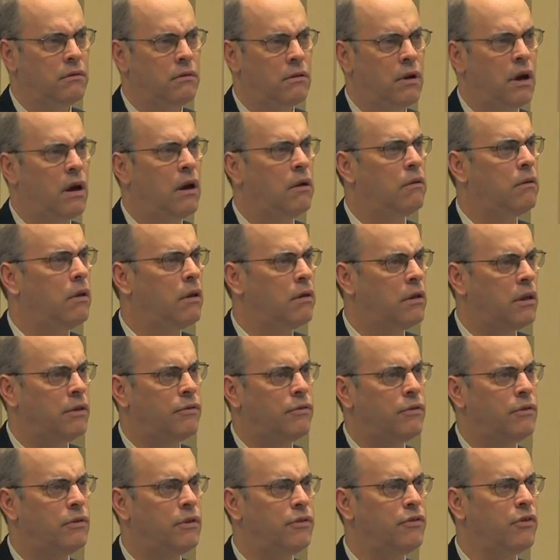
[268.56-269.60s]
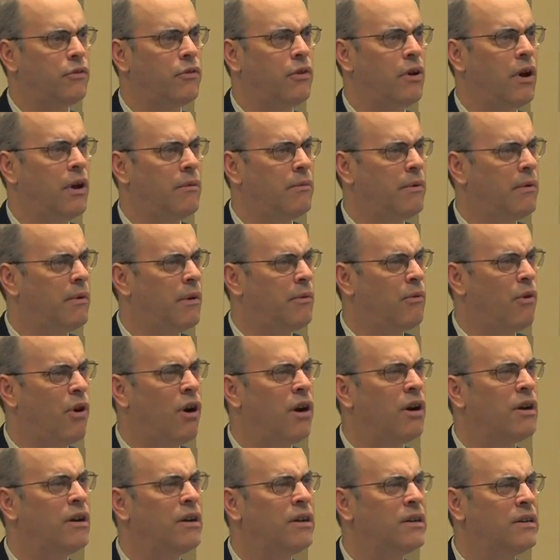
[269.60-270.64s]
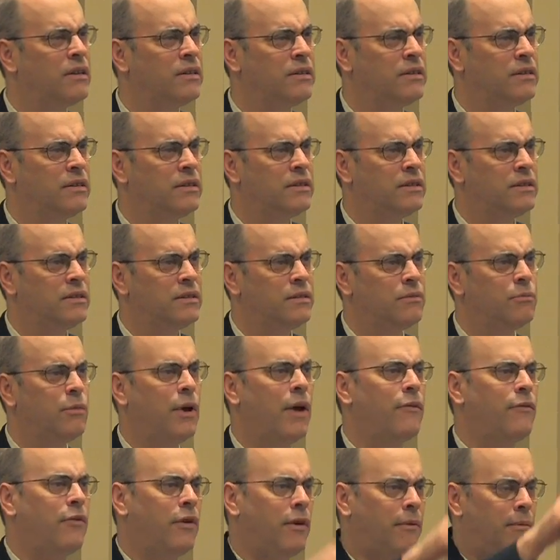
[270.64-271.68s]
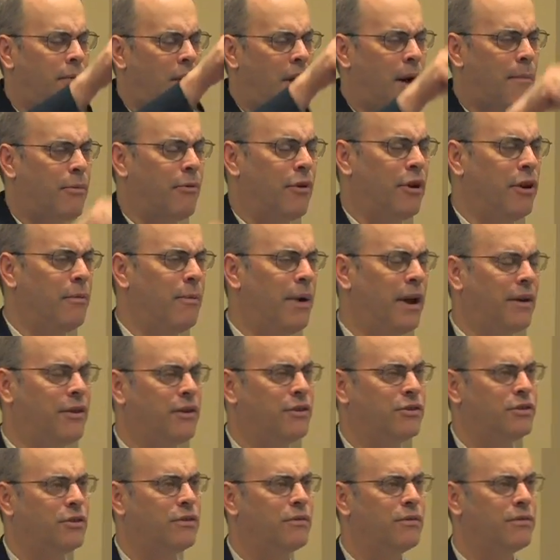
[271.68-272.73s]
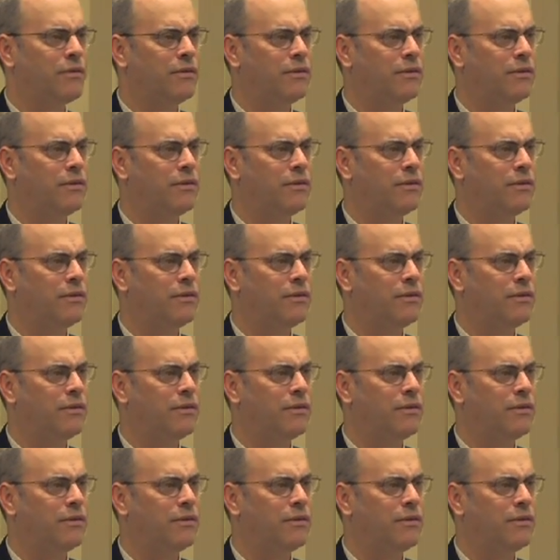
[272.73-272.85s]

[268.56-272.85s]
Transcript: uh, unless you disagree. I mean, am I wrong? We have an operator back there, so.